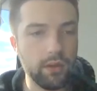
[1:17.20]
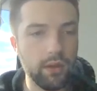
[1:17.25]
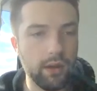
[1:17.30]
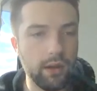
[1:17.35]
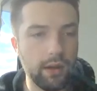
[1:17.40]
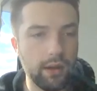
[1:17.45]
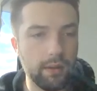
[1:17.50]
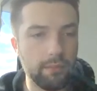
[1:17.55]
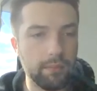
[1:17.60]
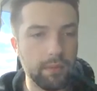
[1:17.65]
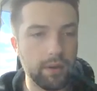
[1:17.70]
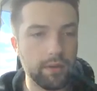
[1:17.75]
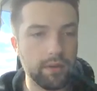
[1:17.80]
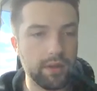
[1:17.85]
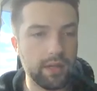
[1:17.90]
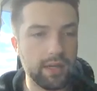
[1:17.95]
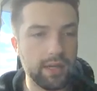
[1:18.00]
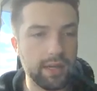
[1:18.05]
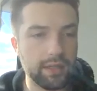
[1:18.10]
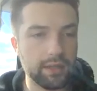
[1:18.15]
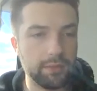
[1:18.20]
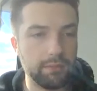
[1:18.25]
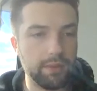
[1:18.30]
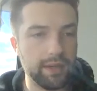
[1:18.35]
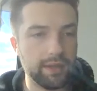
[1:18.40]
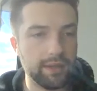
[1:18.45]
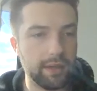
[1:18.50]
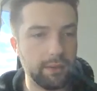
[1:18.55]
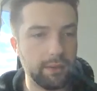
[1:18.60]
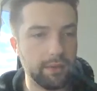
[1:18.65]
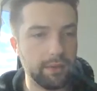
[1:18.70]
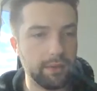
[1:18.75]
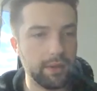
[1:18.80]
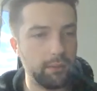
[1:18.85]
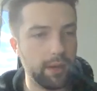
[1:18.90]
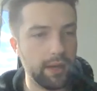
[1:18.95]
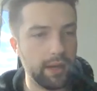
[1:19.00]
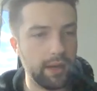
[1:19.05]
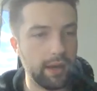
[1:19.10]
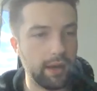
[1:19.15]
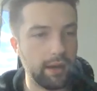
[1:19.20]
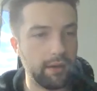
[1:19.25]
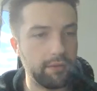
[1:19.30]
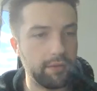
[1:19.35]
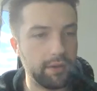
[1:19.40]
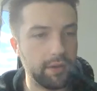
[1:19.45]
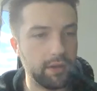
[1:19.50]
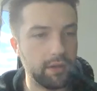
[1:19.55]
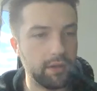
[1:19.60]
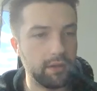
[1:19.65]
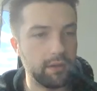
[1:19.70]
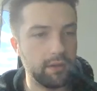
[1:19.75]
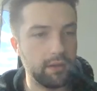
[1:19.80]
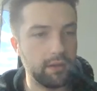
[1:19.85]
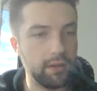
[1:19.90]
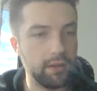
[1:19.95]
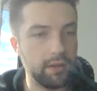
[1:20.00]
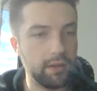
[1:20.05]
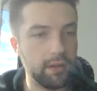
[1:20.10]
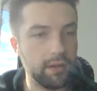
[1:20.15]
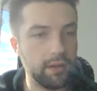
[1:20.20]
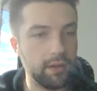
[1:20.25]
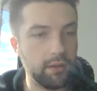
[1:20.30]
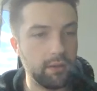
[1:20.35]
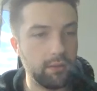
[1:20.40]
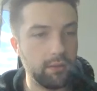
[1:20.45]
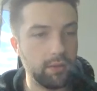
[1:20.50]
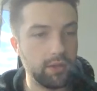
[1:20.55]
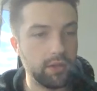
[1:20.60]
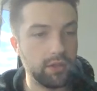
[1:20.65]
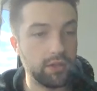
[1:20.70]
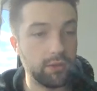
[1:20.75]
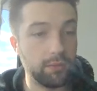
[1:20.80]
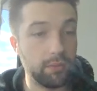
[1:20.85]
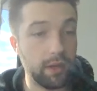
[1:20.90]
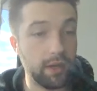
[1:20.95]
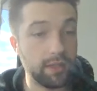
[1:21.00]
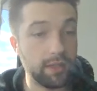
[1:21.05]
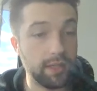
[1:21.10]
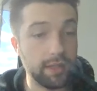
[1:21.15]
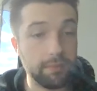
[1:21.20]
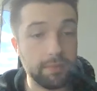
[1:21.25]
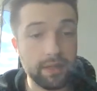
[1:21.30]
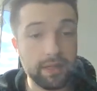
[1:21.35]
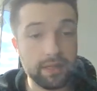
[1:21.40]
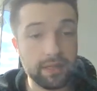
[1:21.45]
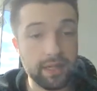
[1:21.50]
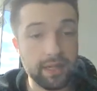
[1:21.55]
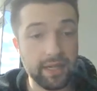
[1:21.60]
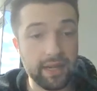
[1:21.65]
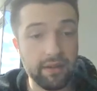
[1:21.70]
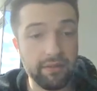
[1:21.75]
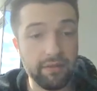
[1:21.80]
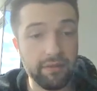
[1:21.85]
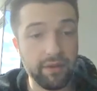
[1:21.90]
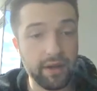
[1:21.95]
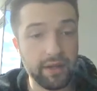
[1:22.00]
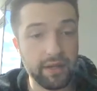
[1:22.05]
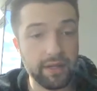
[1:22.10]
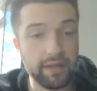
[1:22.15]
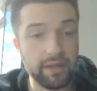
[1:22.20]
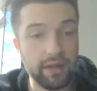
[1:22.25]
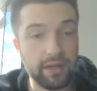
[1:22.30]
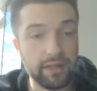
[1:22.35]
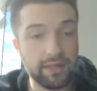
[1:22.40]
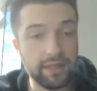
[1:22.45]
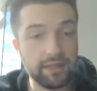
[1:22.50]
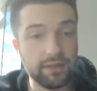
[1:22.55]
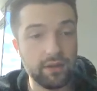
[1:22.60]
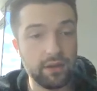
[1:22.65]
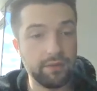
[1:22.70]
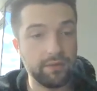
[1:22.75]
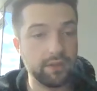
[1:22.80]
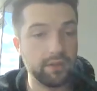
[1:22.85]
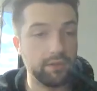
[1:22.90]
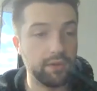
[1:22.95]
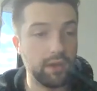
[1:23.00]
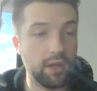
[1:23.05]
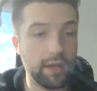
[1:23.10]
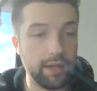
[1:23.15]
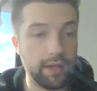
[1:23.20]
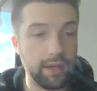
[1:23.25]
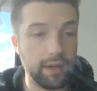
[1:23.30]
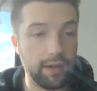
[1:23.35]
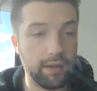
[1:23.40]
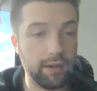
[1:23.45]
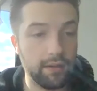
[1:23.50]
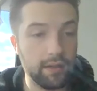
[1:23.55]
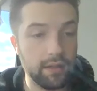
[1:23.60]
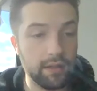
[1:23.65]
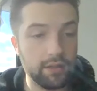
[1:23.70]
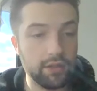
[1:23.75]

Uh, but the next pick that we went after, which is surprising because I can't find it, I see it's offensive line here.